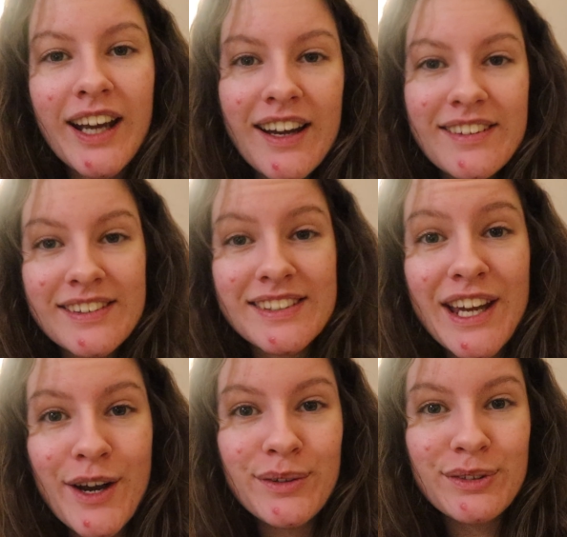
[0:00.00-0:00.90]
guys, it's
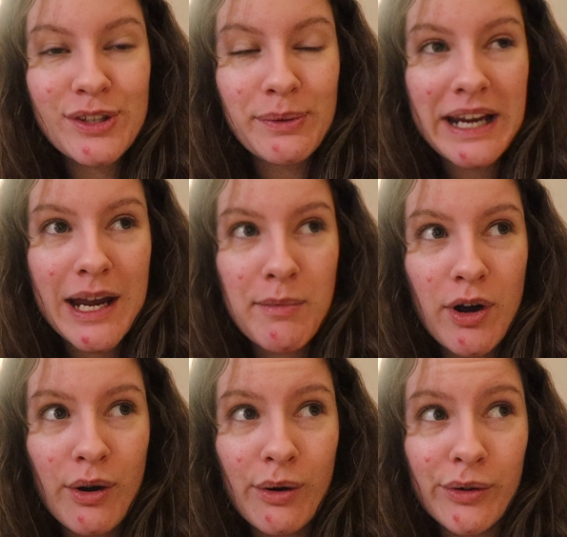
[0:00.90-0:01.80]
now 2 AM
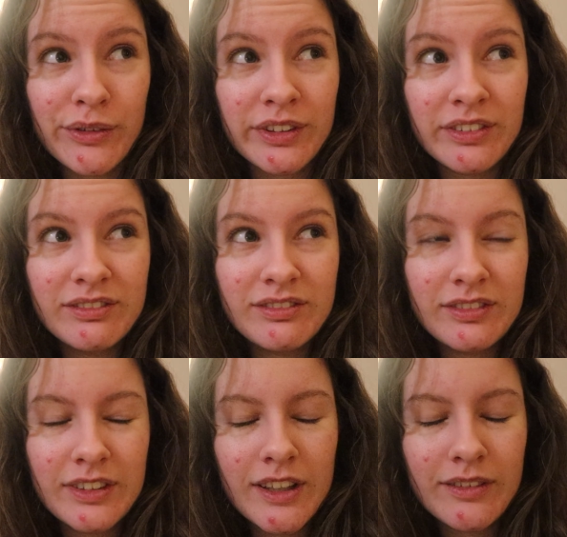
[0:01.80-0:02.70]
on
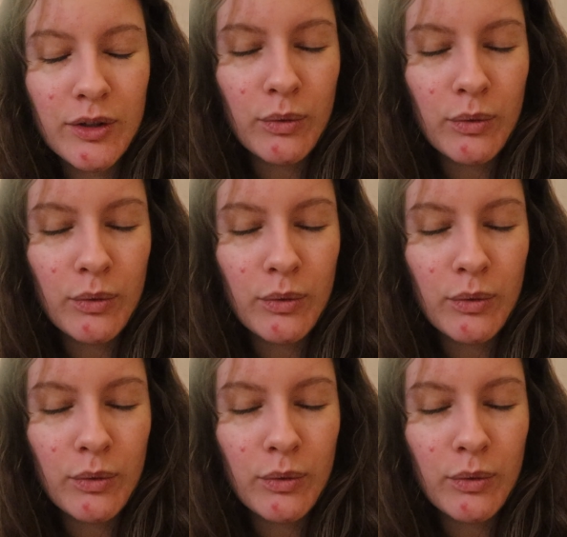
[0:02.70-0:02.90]
Sunday.